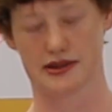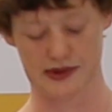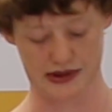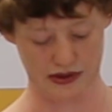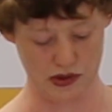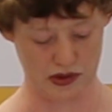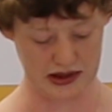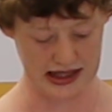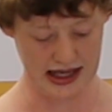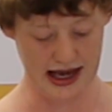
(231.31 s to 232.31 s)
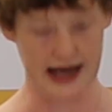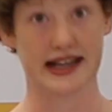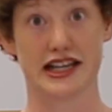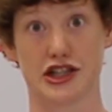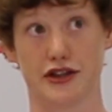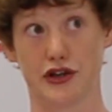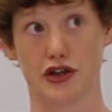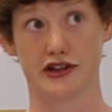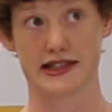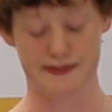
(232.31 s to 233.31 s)
This was called A Nation of
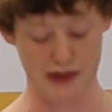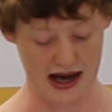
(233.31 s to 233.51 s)
Curious